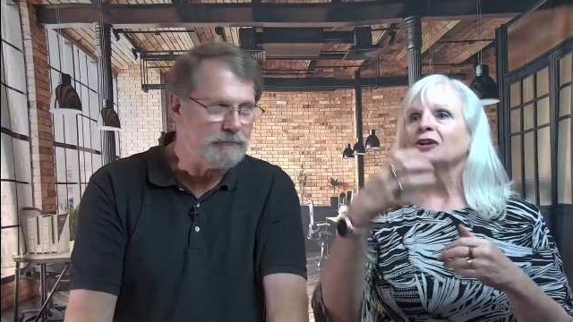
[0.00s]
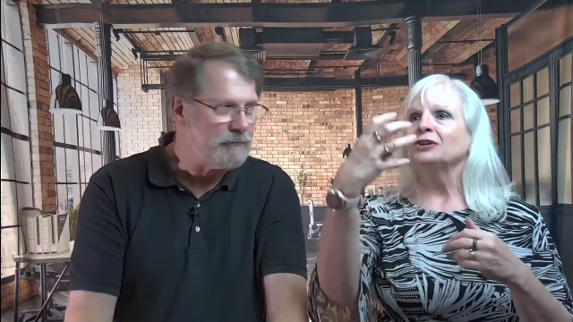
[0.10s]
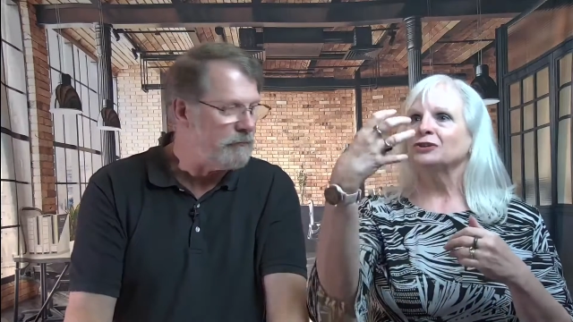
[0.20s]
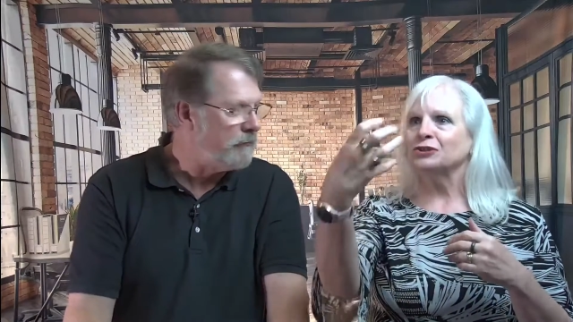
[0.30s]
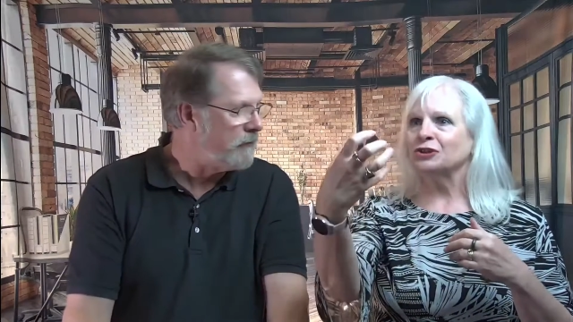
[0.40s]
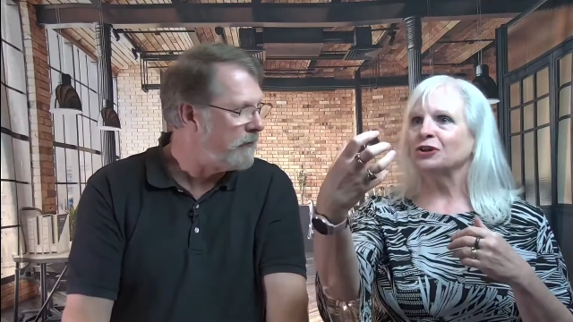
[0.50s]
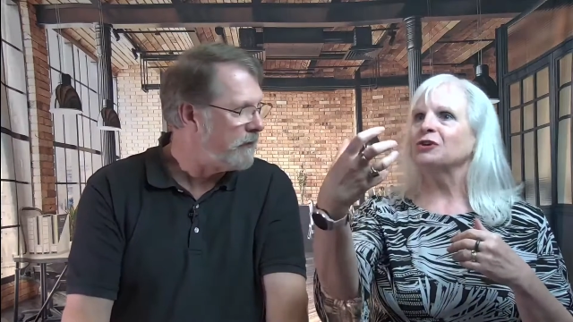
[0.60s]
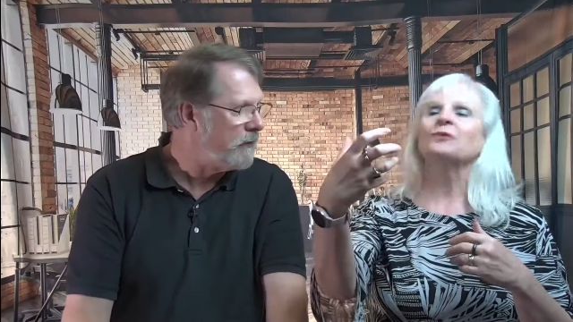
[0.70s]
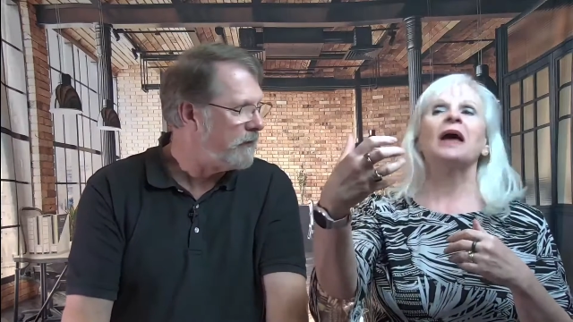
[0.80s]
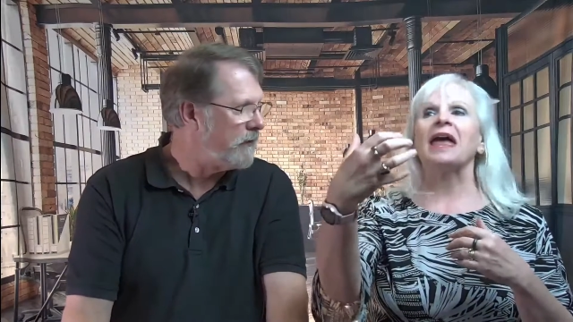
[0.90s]
Speaker 1: You
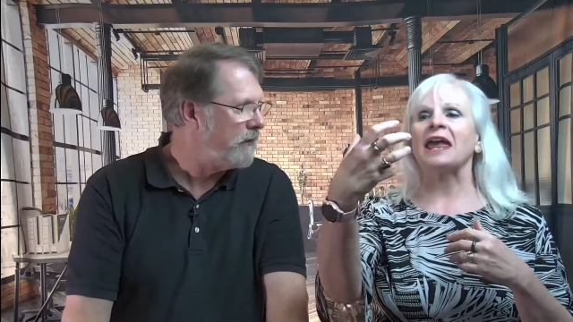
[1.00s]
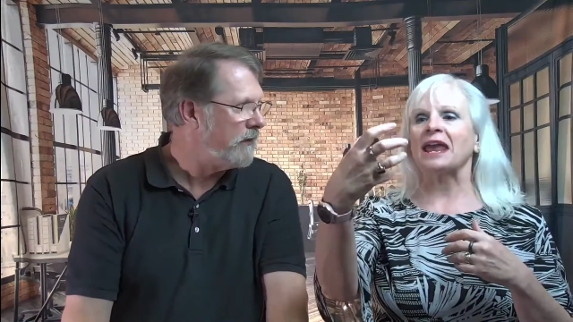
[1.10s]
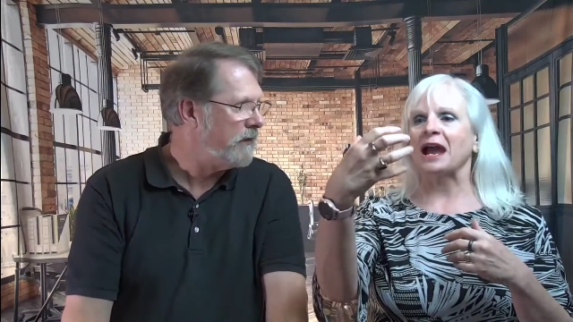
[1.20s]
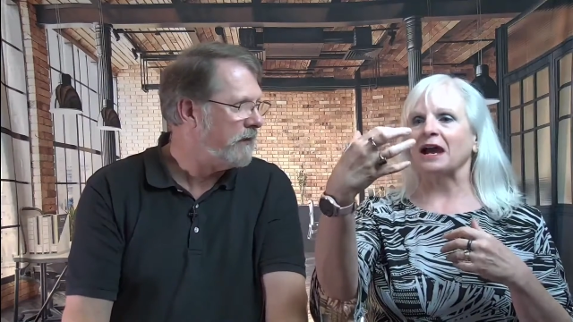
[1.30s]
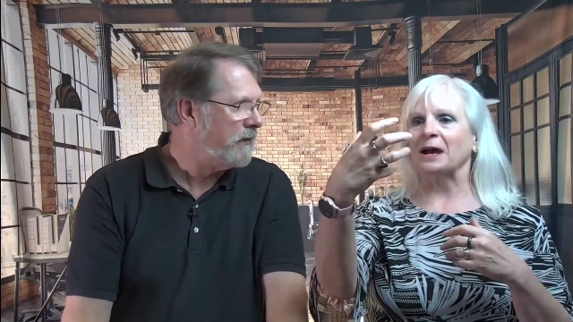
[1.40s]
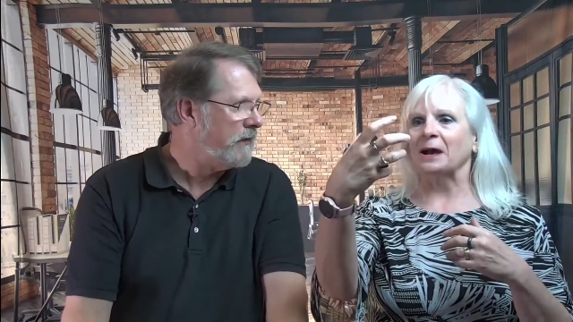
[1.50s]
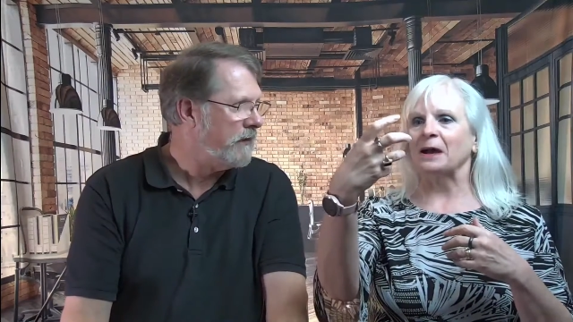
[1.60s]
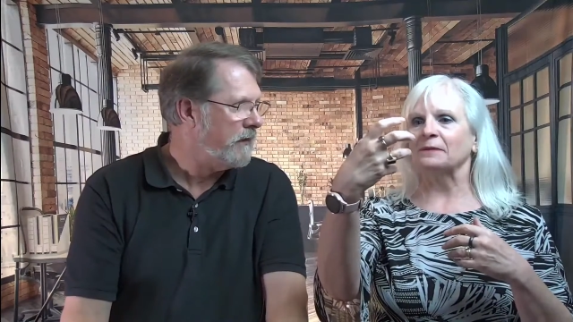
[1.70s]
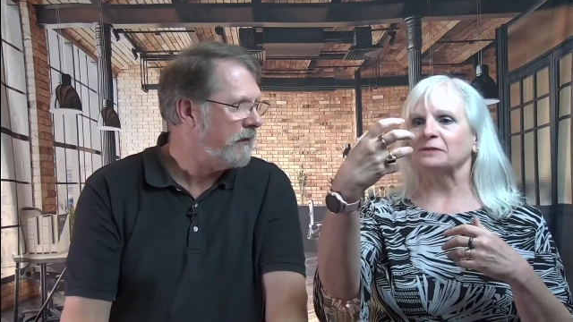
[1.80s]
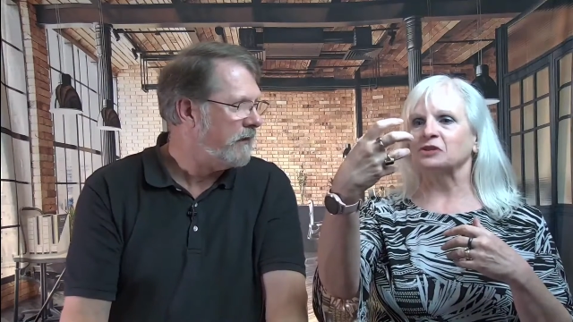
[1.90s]
do a
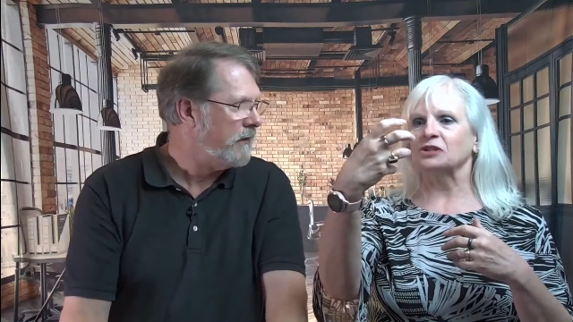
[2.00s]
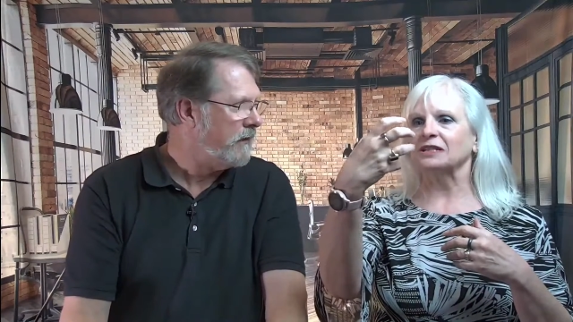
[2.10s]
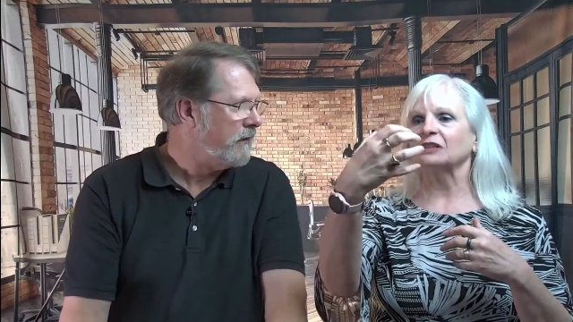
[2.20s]
uh, just a